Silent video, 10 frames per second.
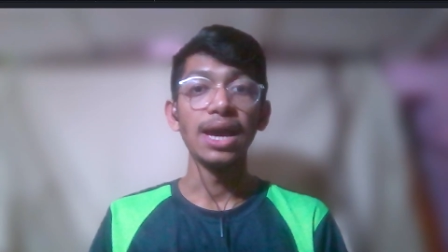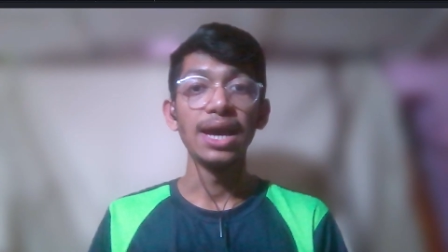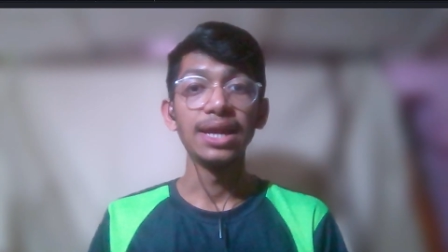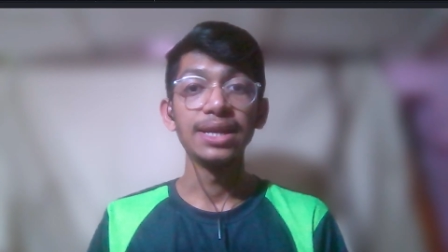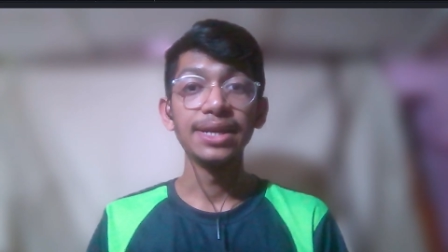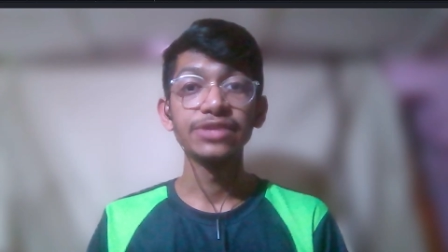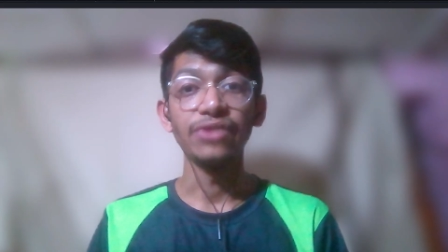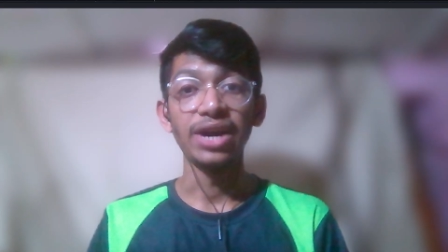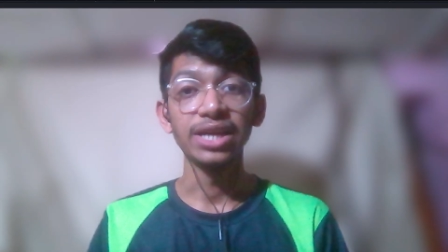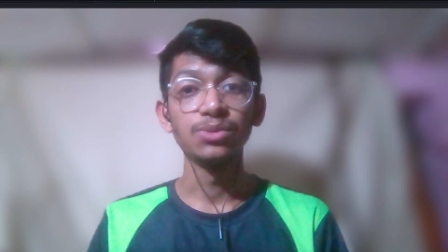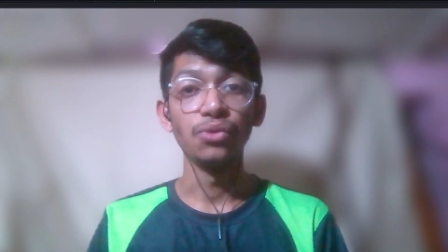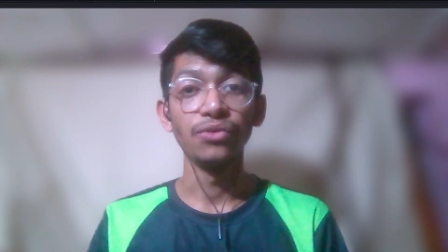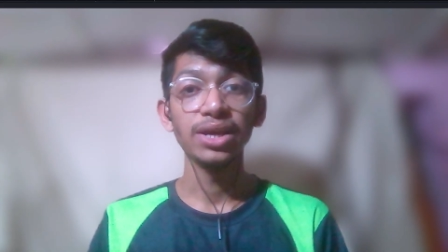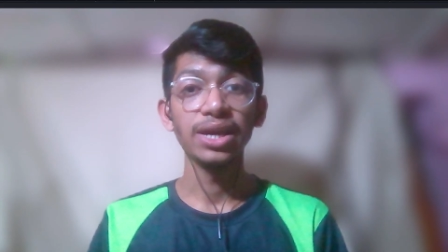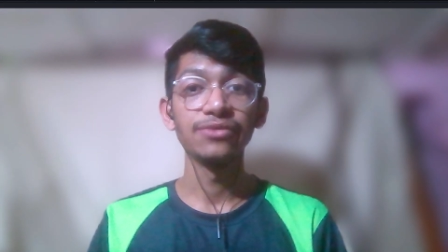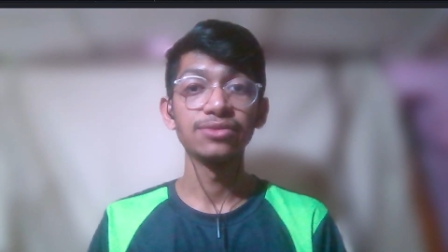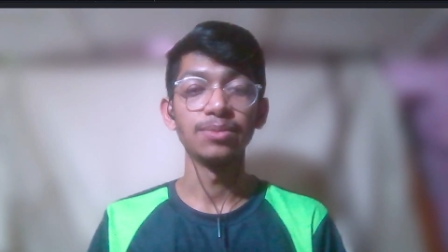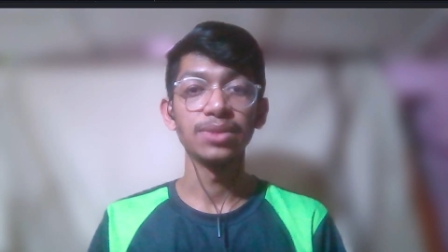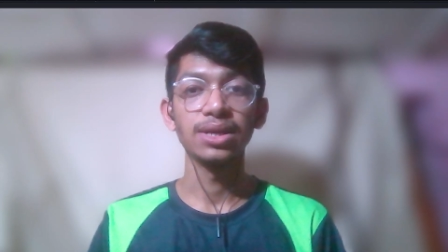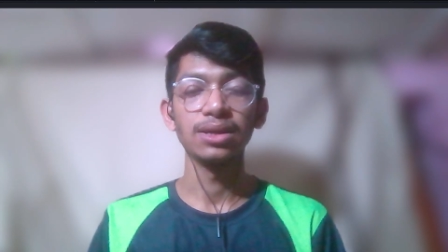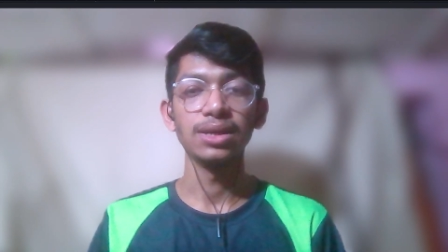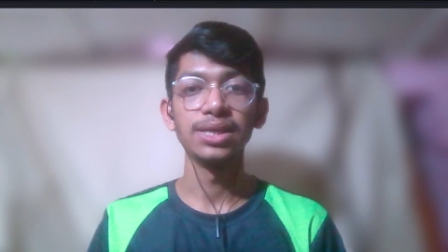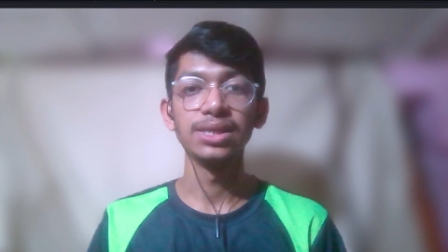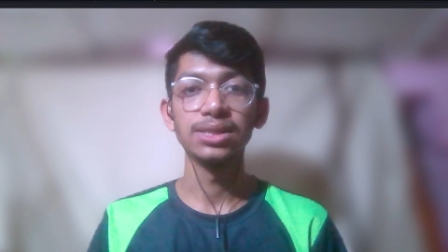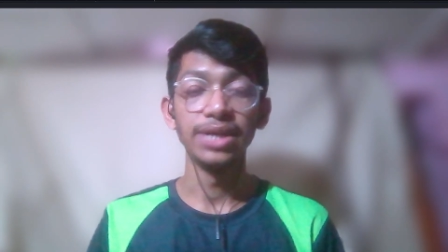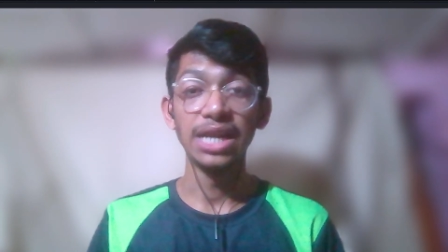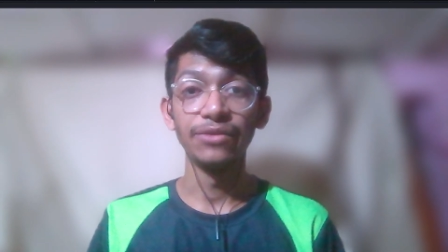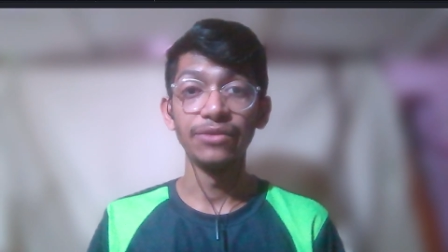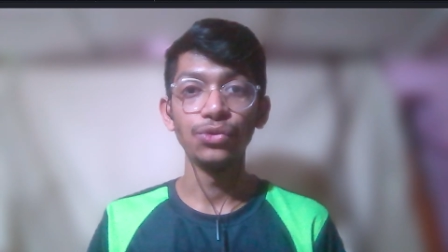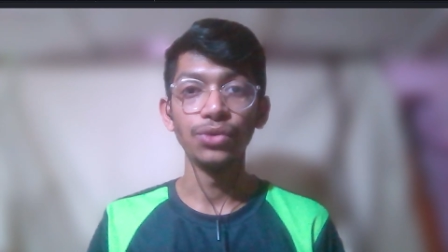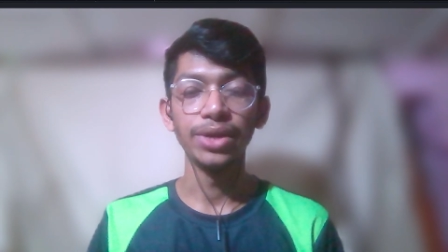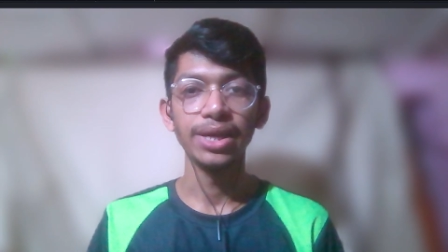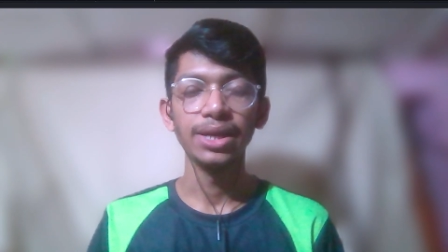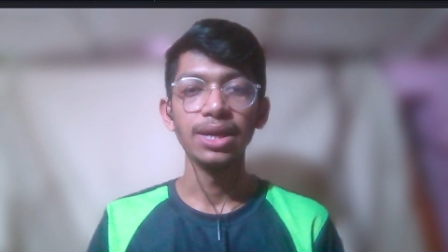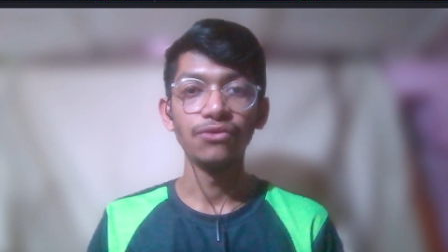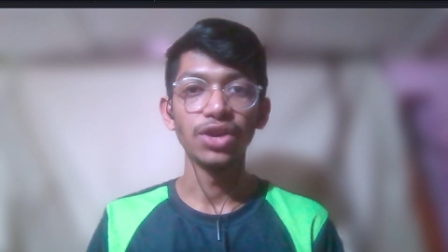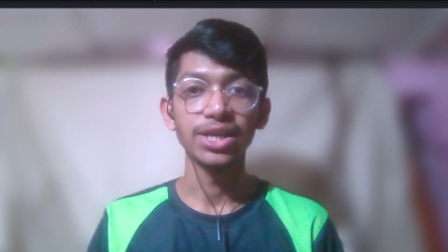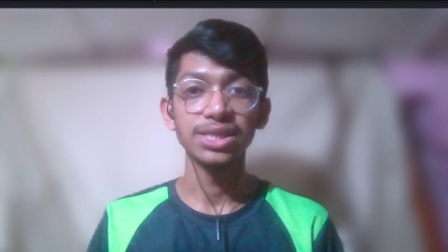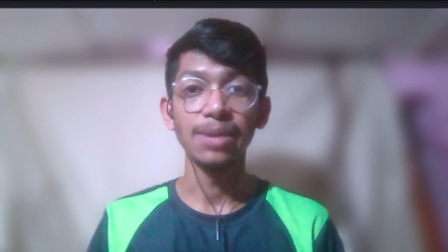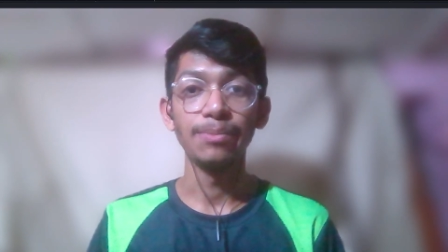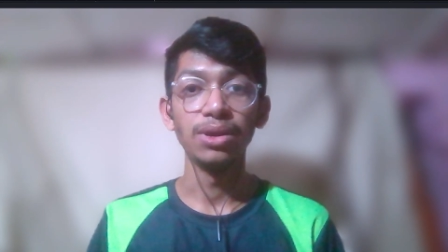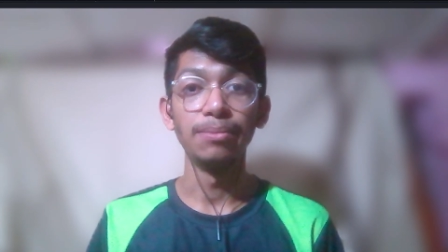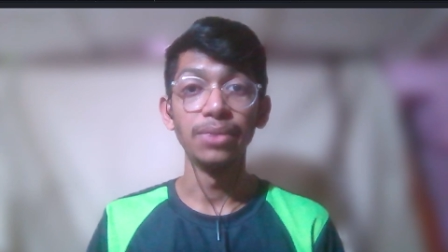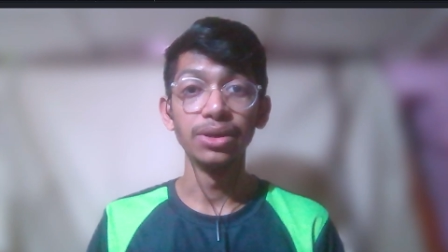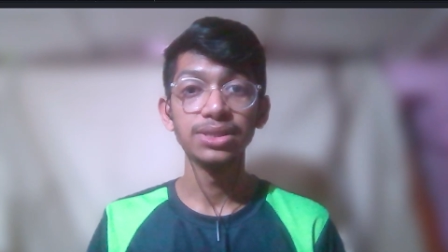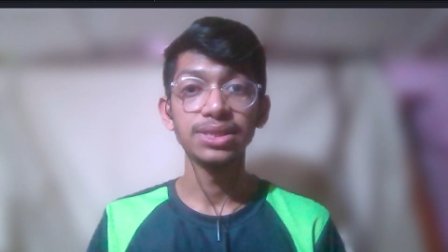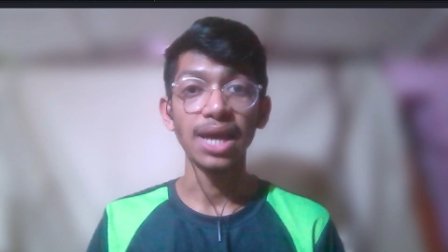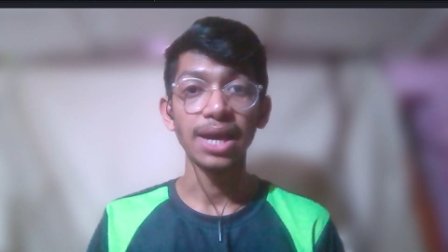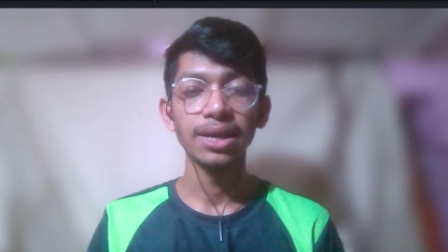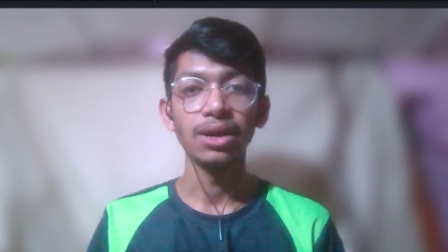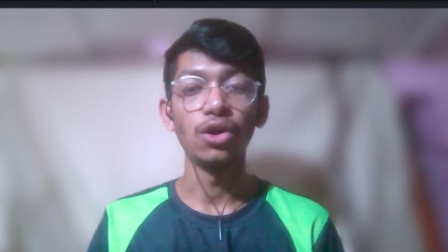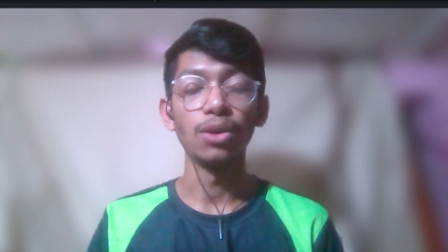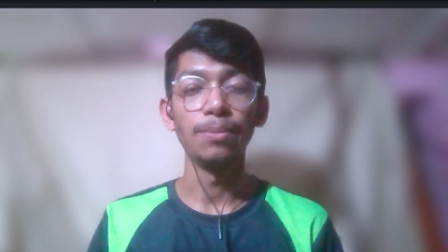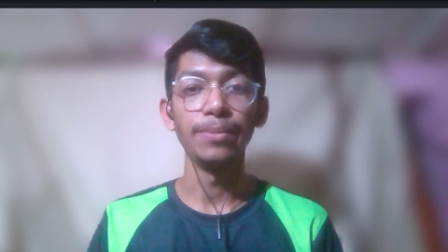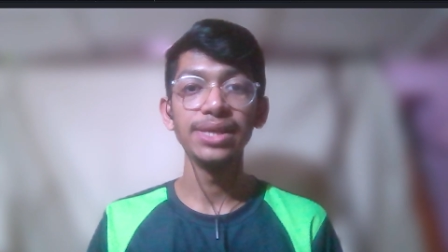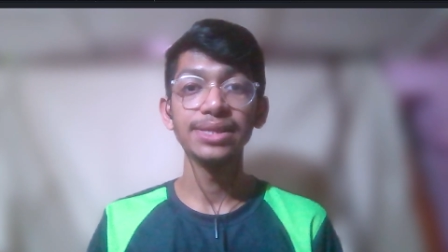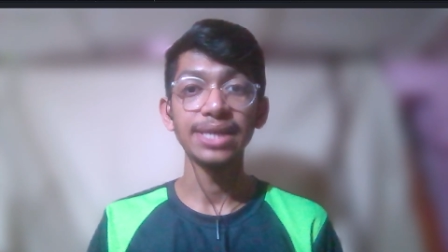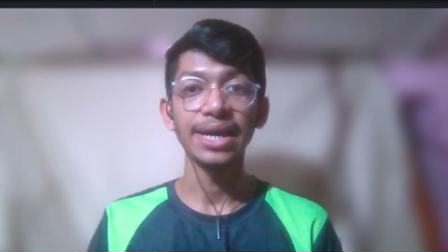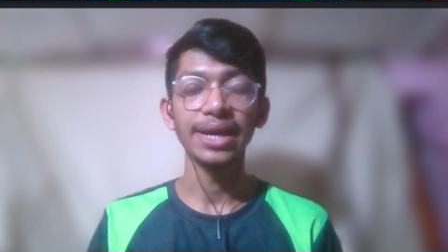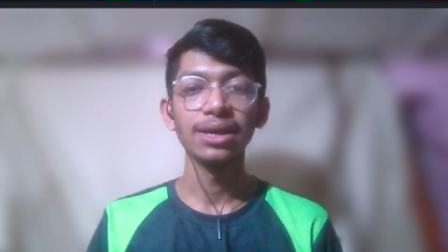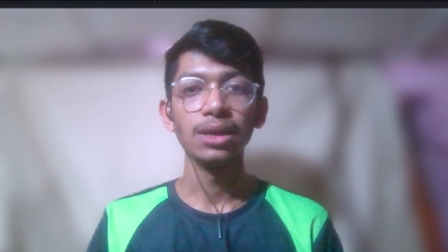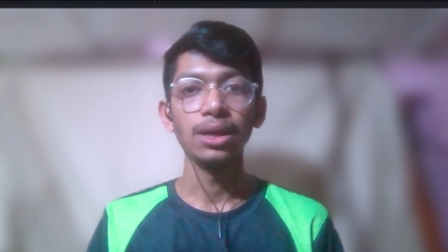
And it is fast moving. If something is relevant today, for example MERN stack or MEAN stack,